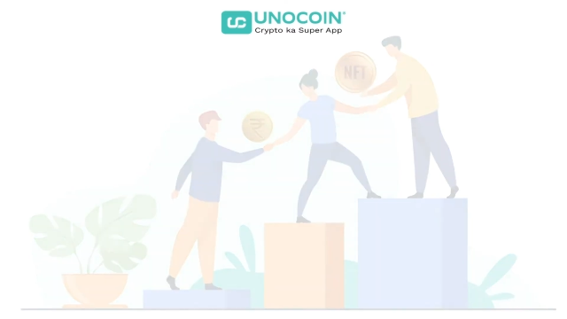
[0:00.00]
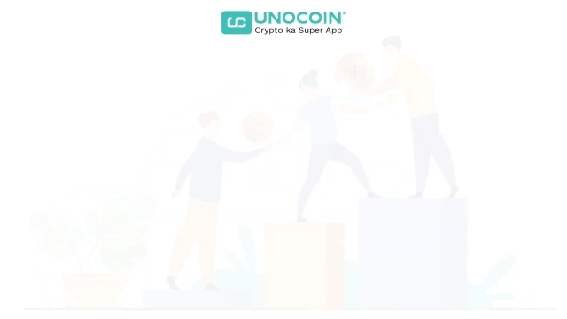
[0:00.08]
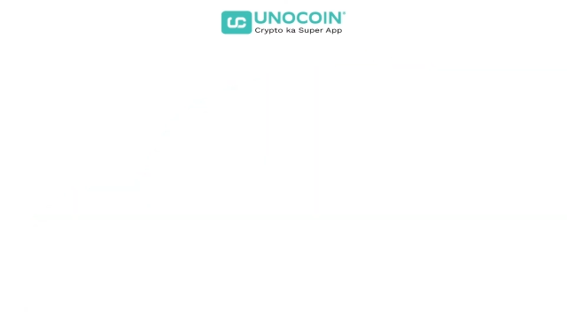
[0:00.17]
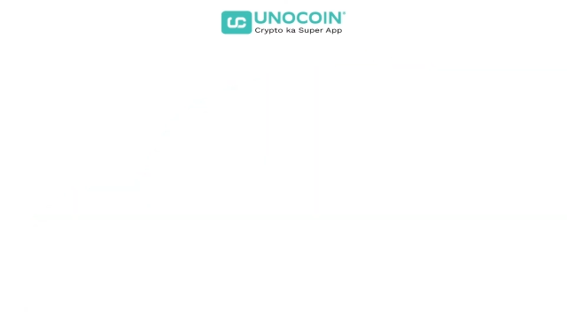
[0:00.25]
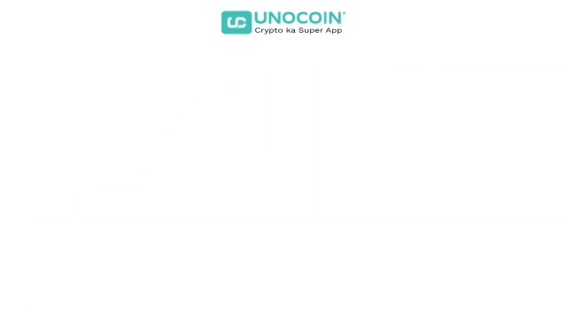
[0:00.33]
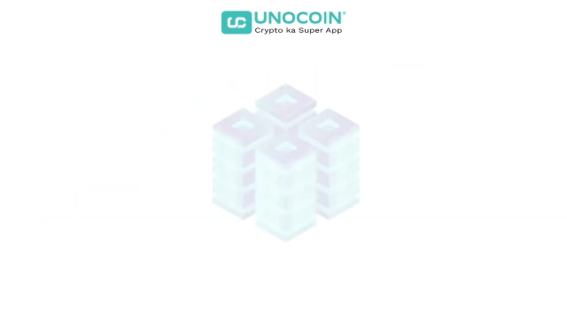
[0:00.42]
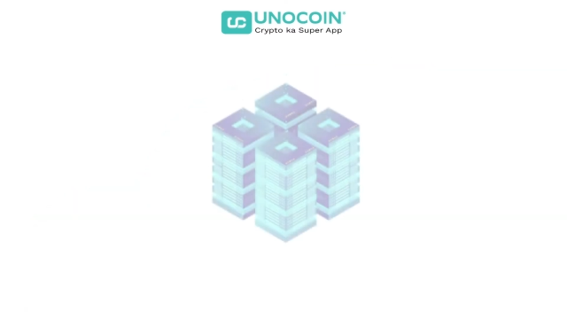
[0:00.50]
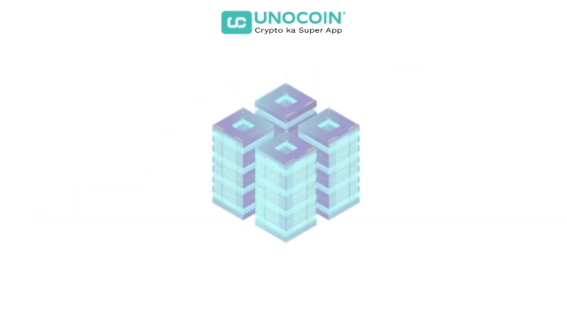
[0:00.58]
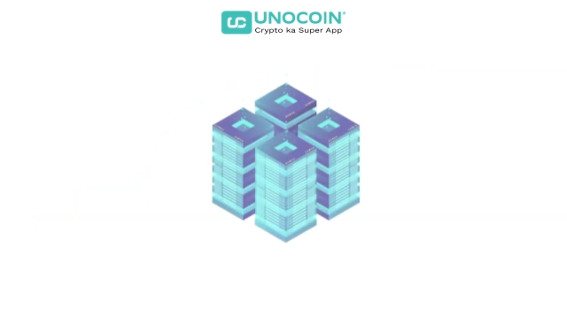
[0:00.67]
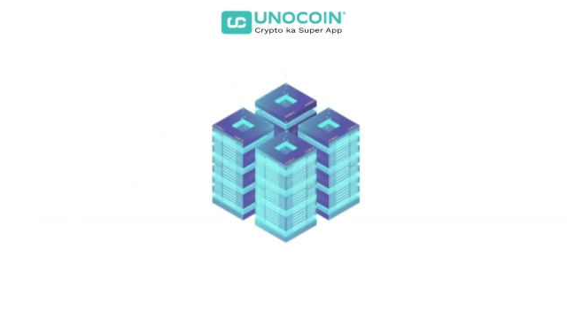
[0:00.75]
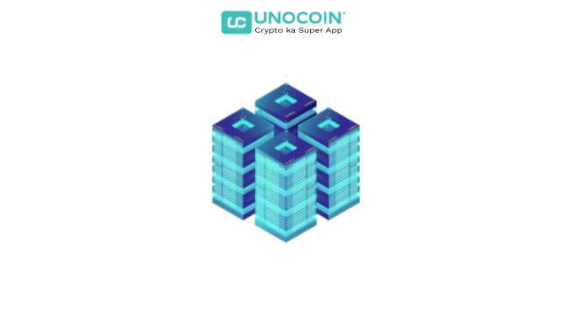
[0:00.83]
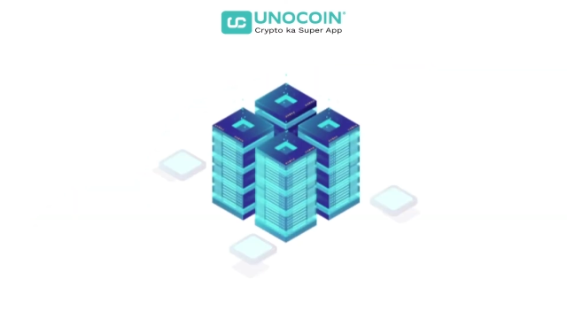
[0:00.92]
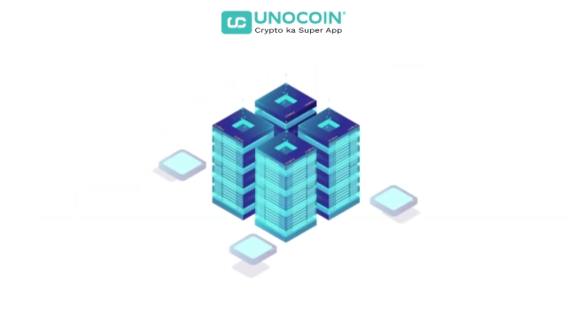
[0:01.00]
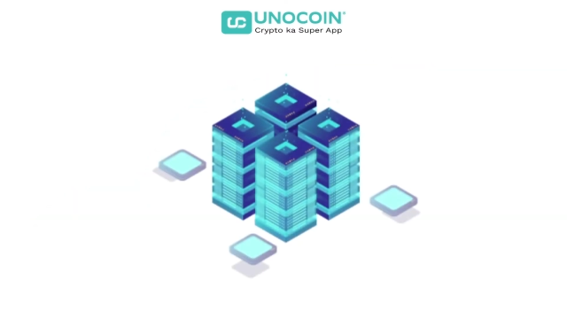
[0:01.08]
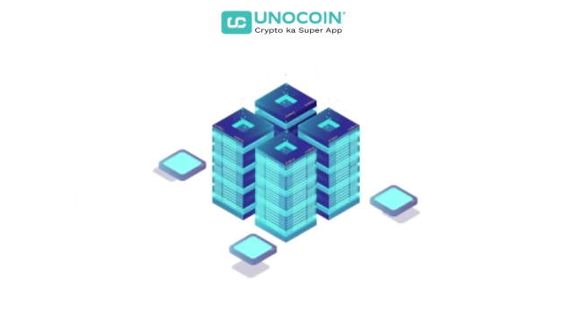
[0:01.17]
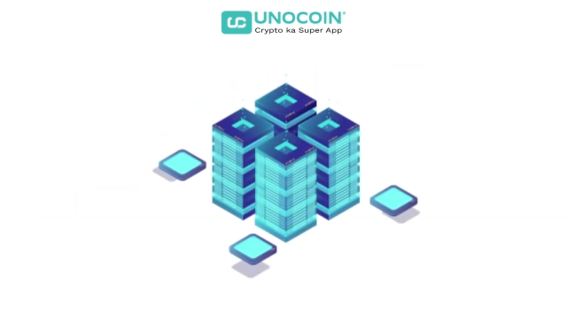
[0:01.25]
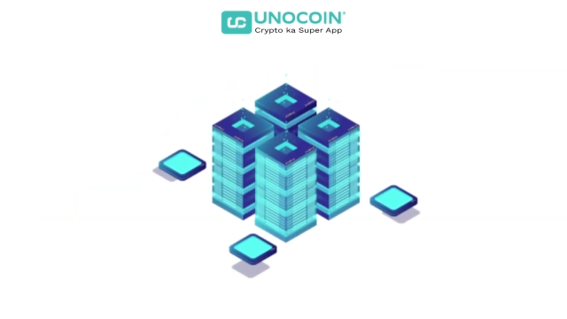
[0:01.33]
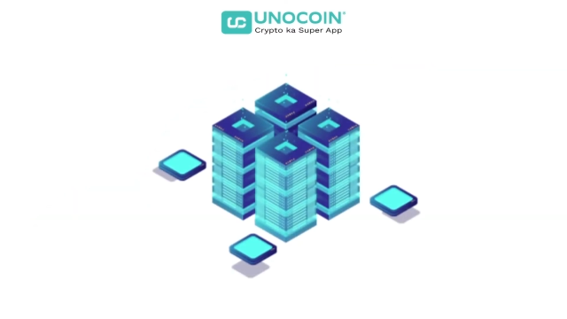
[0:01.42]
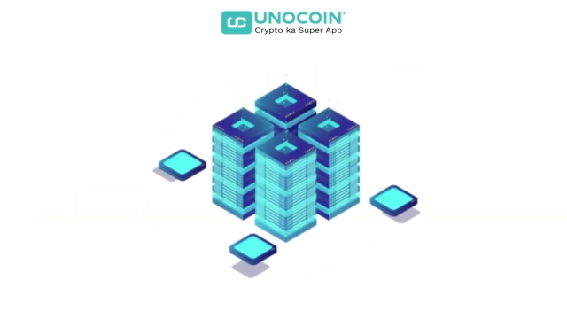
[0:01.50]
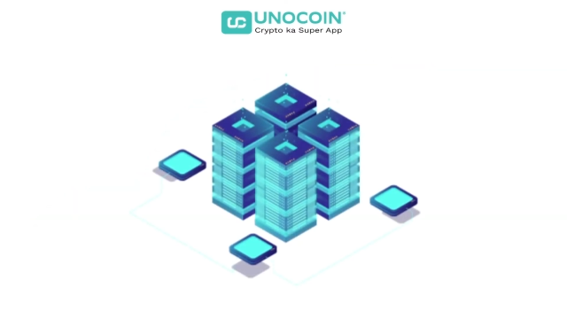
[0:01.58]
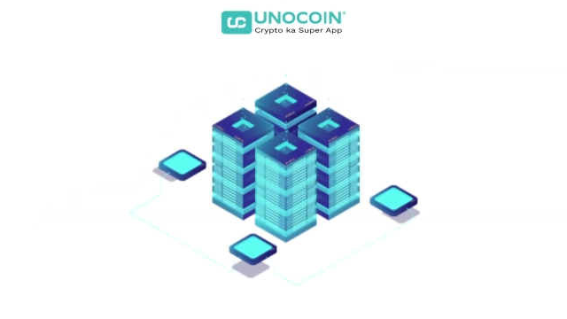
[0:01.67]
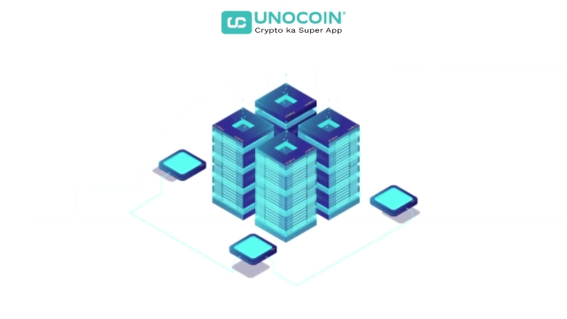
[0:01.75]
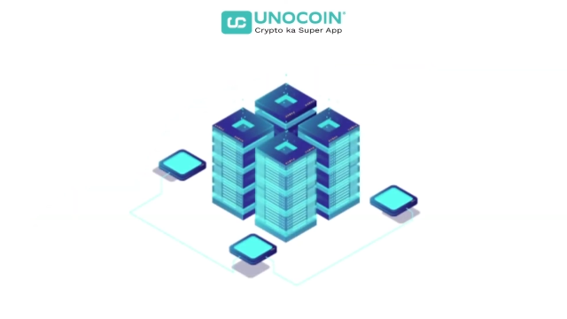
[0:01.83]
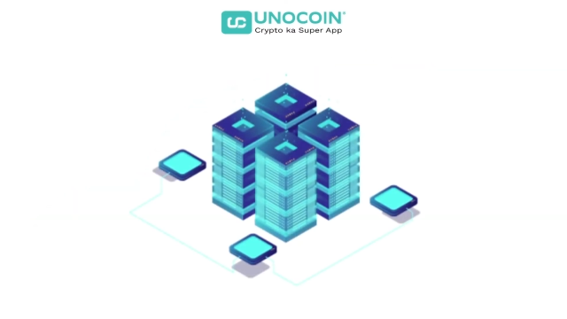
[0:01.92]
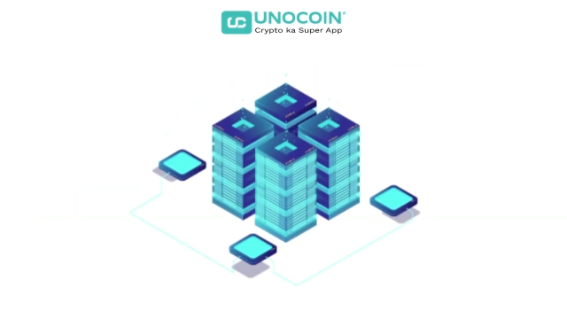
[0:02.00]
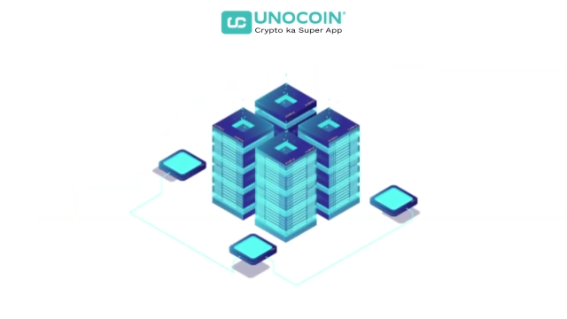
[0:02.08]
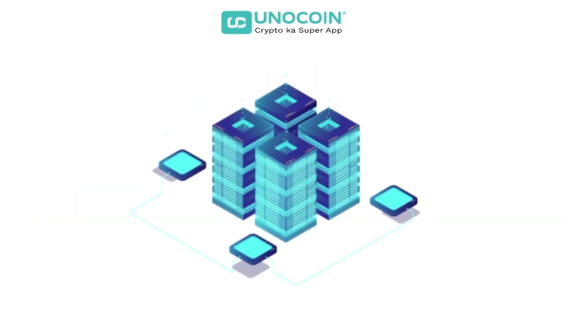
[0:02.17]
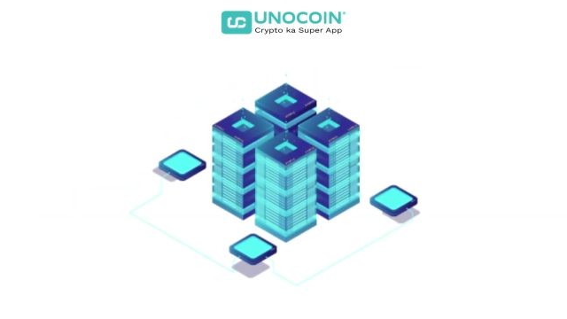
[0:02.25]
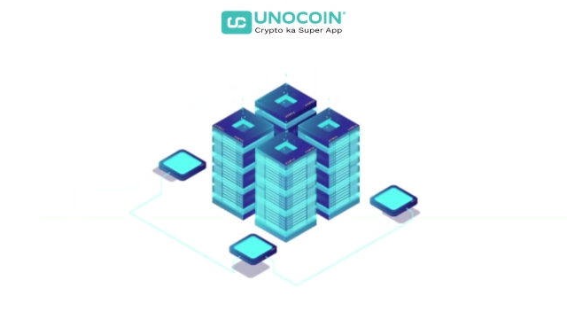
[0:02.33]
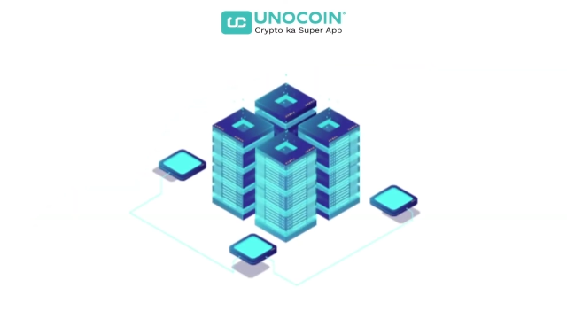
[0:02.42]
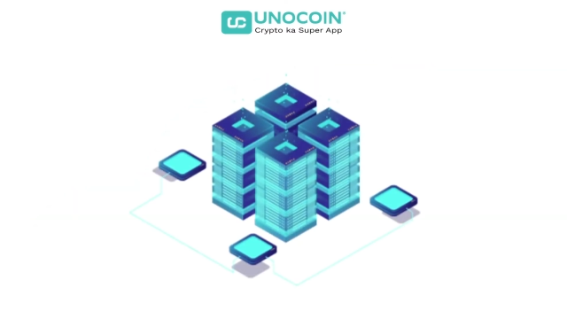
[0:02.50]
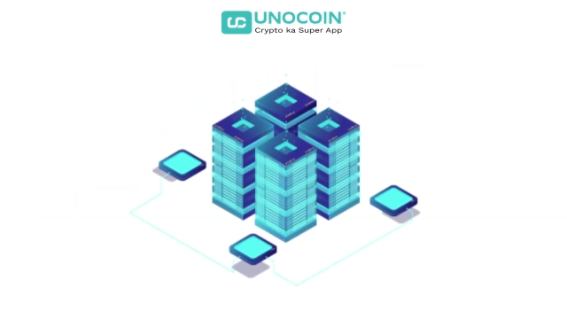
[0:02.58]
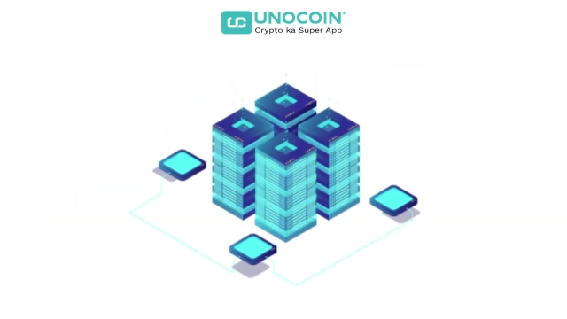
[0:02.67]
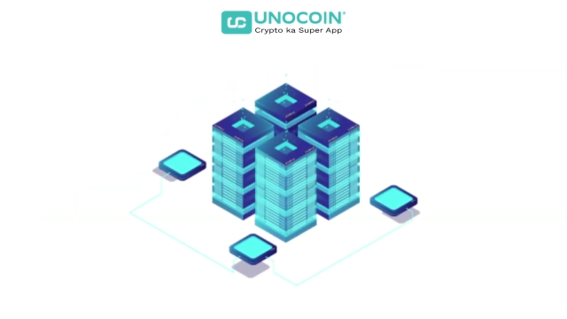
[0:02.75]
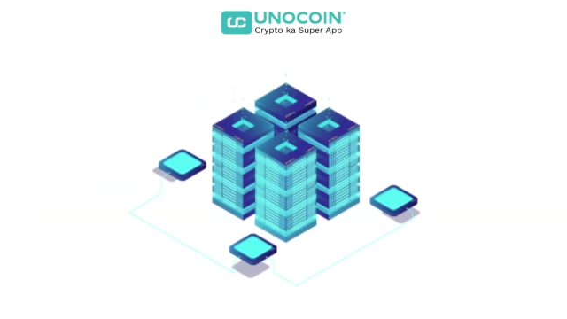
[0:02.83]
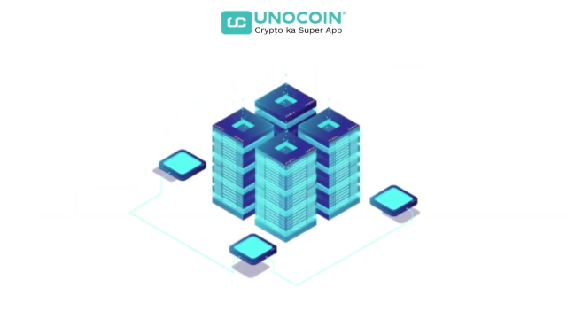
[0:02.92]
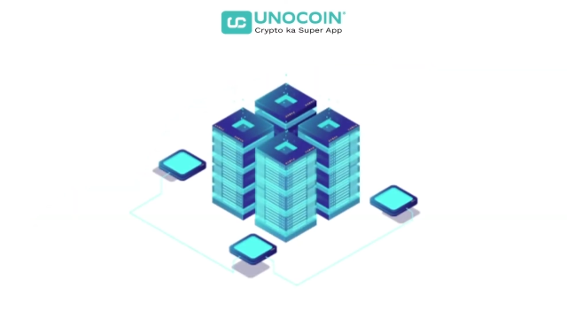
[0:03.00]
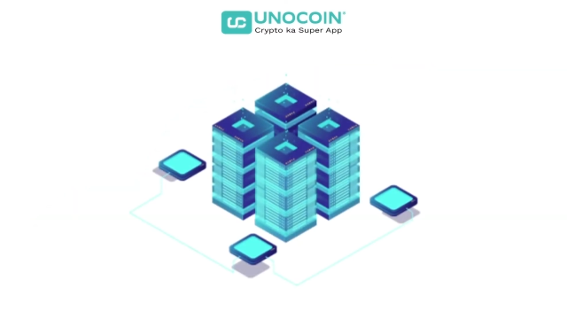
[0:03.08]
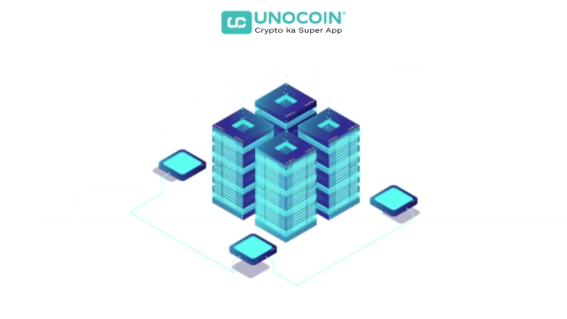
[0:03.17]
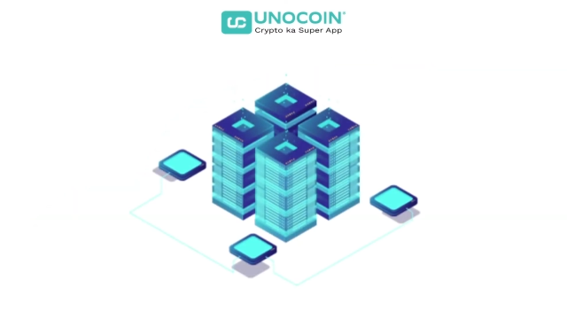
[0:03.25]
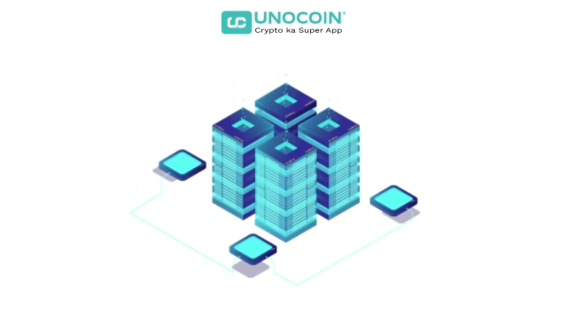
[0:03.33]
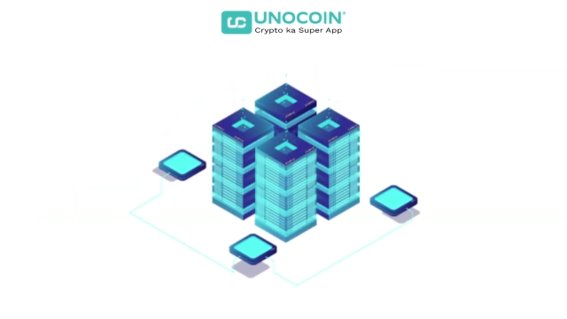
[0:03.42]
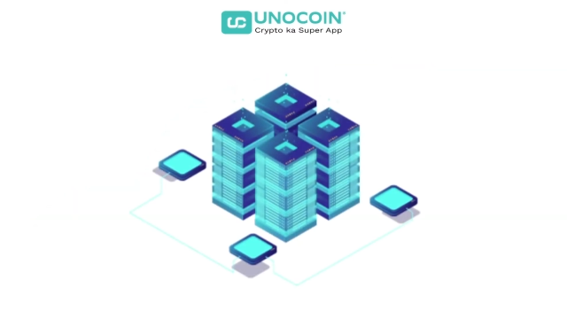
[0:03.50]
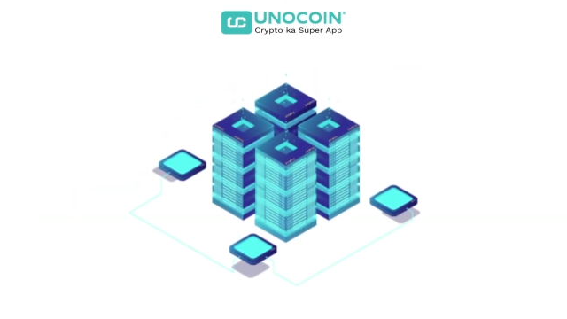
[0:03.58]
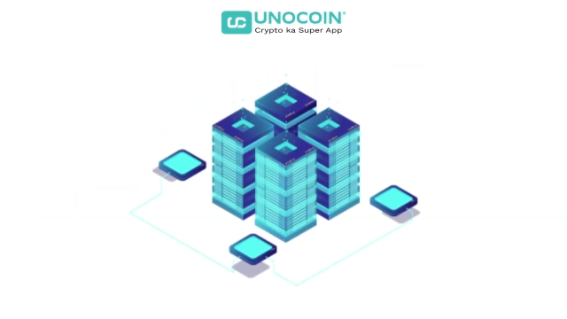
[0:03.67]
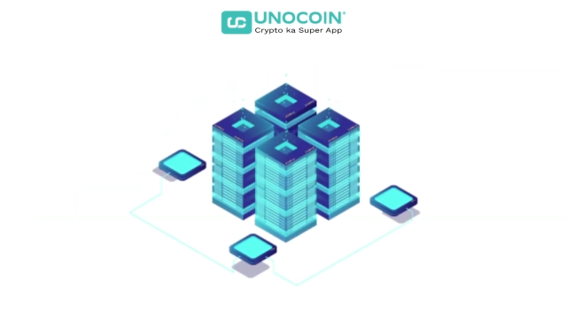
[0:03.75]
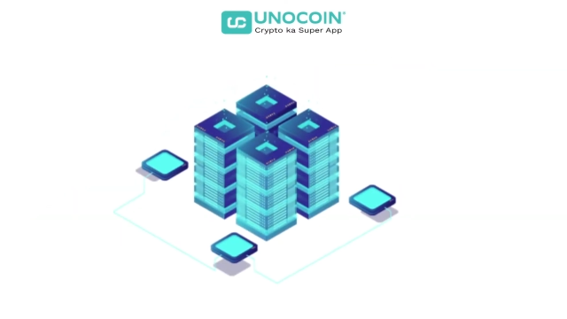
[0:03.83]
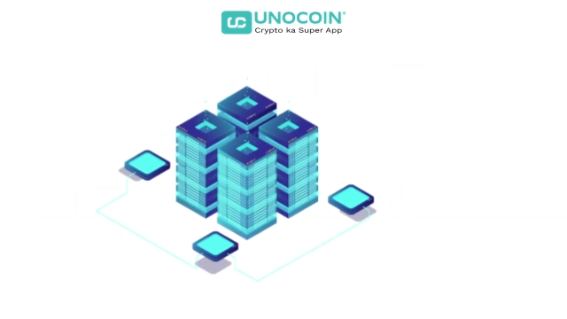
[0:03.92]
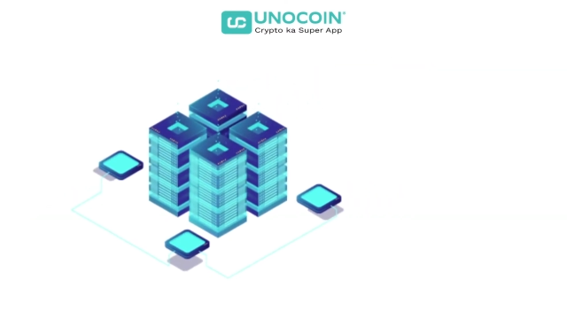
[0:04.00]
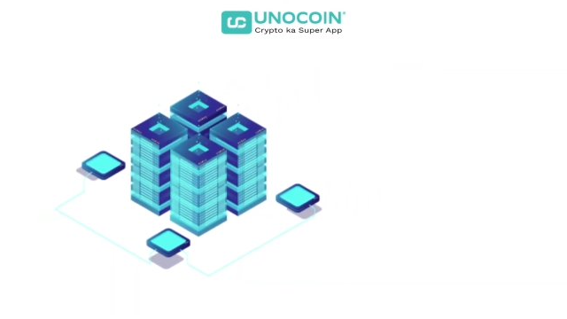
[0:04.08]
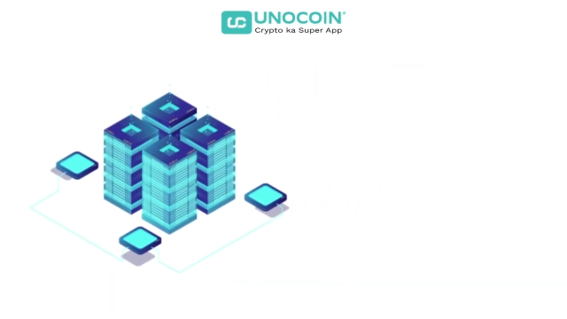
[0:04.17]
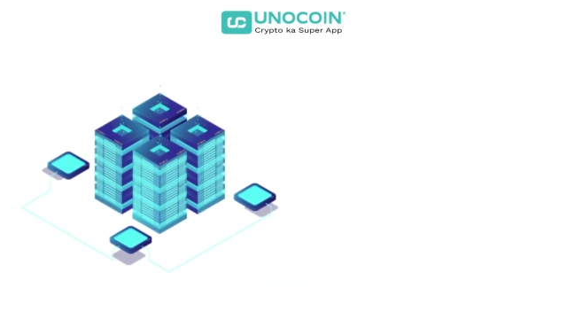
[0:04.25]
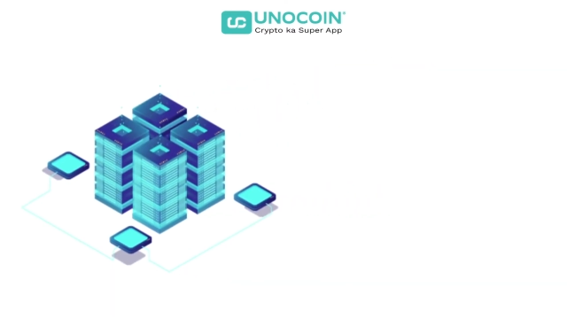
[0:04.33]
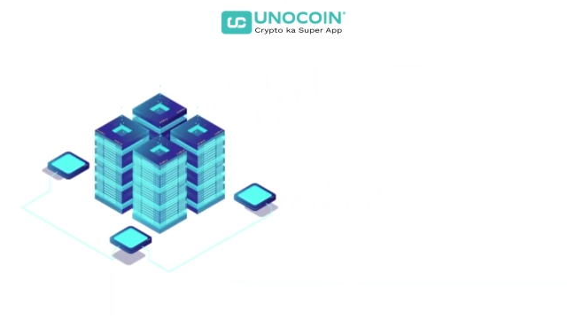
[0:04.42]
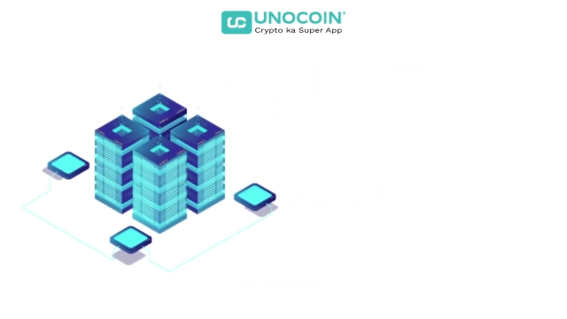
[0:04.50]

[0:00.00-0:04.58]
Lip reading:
Nobody's mouth can be seen.